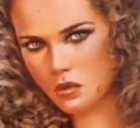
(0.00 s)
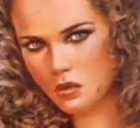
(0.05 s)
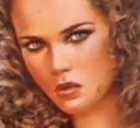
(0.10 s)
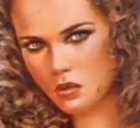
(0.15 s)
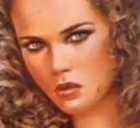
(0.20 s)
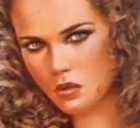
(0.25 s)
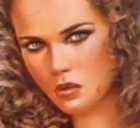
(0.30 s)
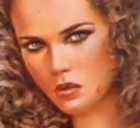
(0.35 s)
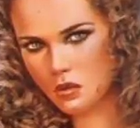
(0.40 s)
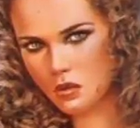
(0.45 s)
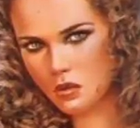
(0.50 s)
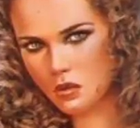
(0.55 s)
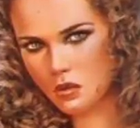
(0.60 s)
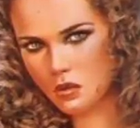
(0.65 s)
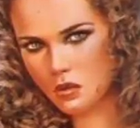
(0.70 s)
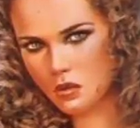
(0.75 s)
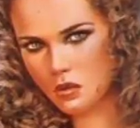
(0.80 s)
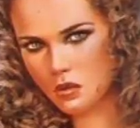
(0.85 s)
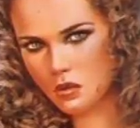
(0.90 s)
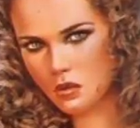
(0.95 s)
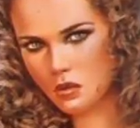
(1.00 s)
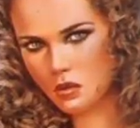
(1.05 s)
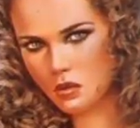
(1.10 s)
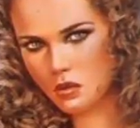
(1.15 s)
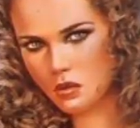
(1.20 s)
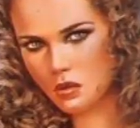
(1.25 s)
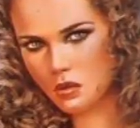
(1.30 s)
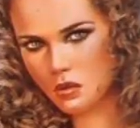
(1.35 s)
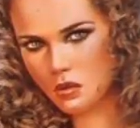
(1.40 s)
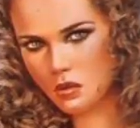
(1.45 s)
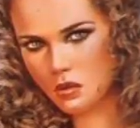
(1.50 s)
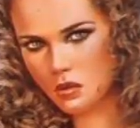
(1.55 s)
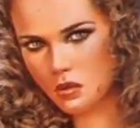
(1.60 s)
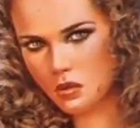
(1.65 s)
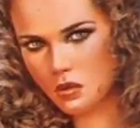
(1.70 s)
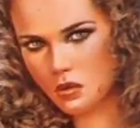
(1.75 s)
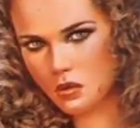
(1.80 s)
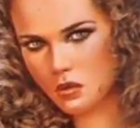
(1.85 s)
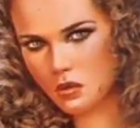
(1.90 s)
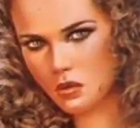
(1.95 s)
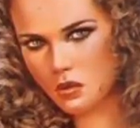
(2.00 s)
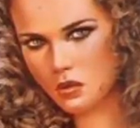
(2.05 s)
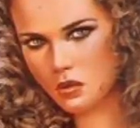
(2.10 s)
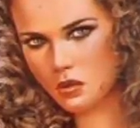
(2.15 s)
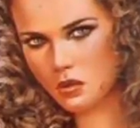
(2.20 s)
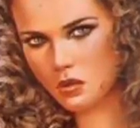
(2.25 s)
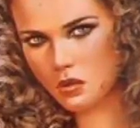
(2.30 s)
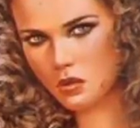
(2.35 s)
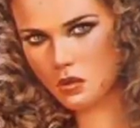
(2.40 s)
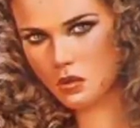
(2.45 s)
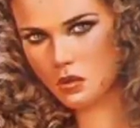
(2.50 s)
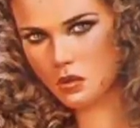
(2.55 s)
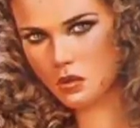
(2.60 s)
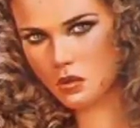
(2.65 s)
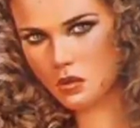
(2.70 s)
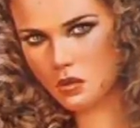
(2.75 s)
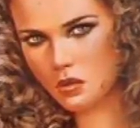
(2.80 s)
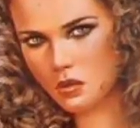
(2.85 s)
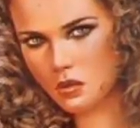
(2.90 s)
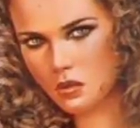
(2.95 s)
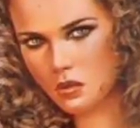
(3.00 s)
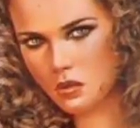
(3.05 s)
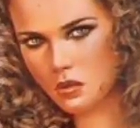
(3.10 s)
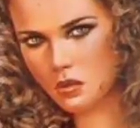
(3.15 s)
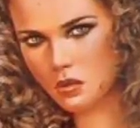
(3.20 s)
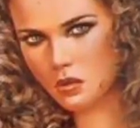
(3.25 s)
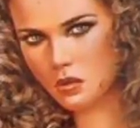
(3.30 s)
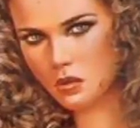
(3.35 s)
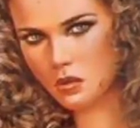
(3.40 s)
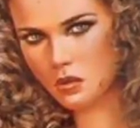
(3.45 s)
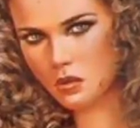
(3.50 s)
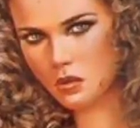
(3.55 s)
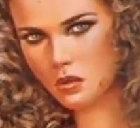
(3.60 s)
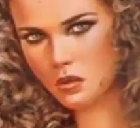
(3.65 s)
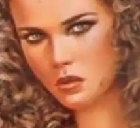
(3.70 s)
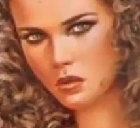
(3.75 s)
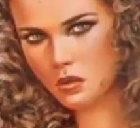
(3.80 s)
[no speech]